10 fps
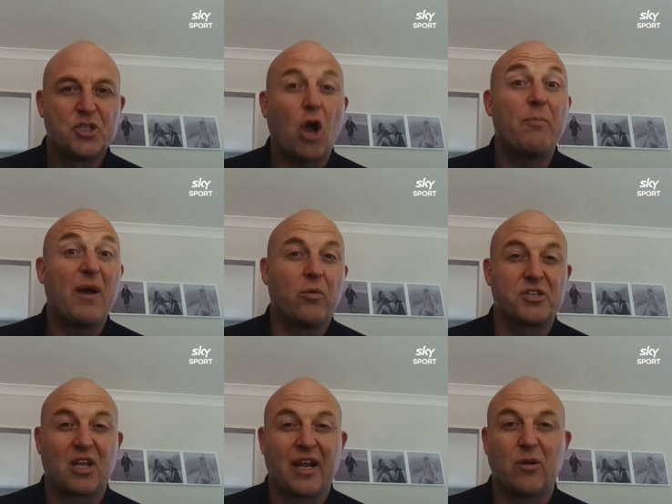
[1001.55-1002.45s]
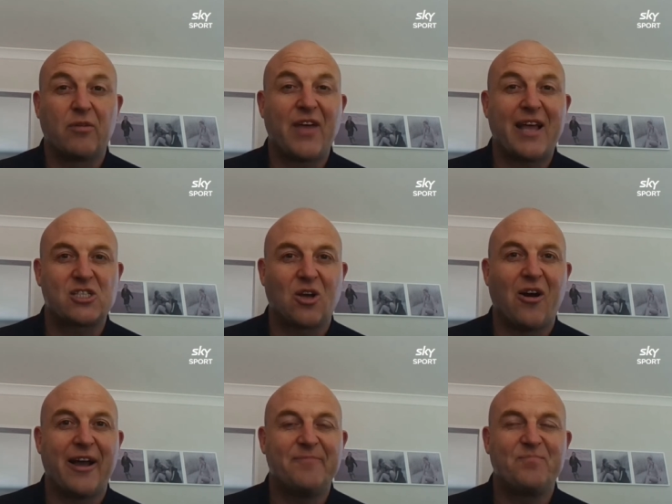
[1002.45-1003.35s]
Joe Bell was the leader of that
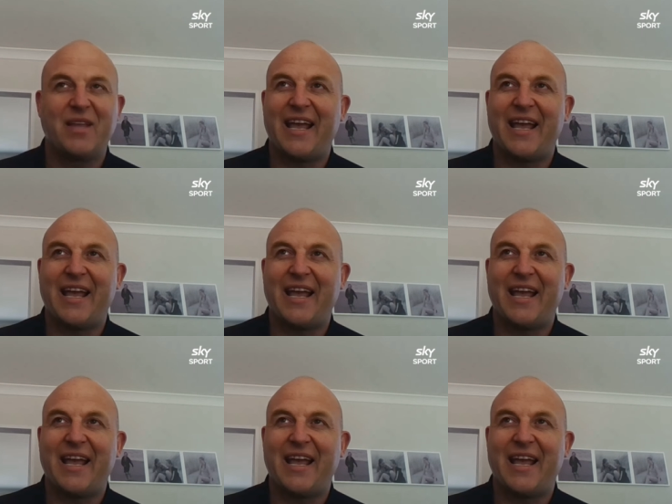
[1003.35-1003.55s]
side.